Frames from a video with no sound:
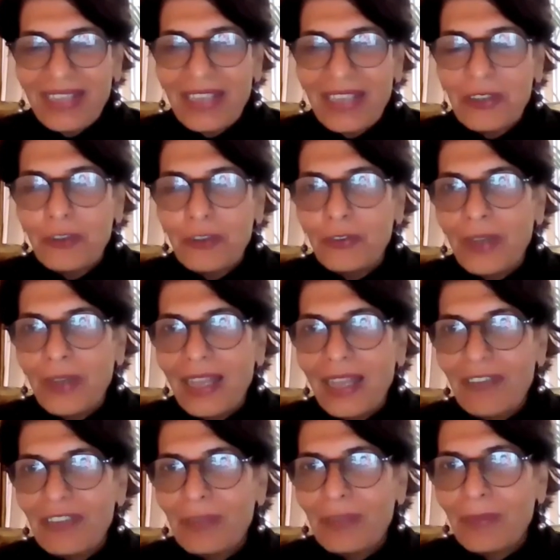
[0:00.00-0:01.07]
Thank you for
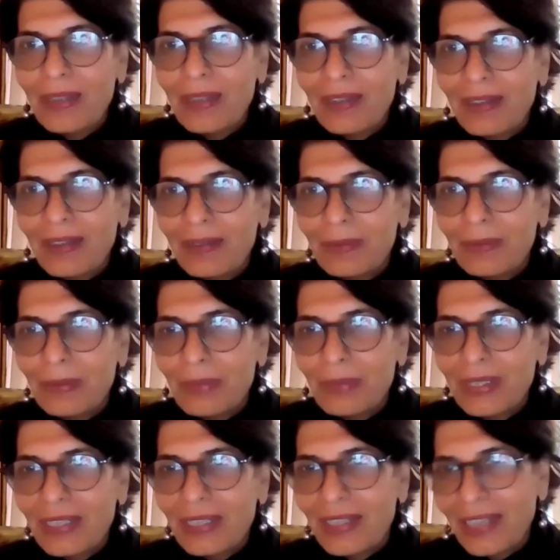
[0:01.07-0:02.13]
having me,
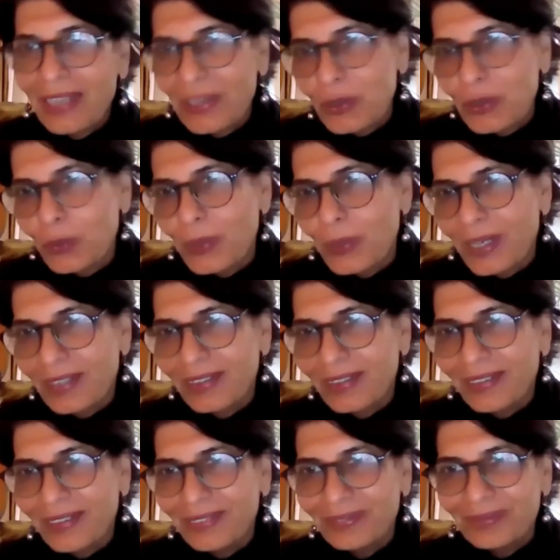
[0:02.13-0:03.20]
Amrita. Thank you,
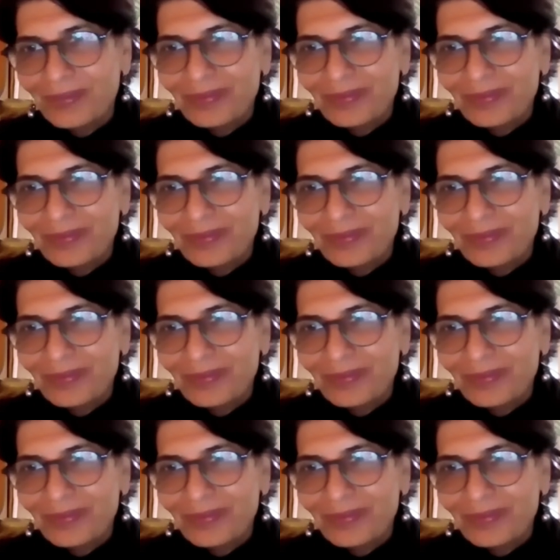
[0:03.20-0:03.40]
Priyanka.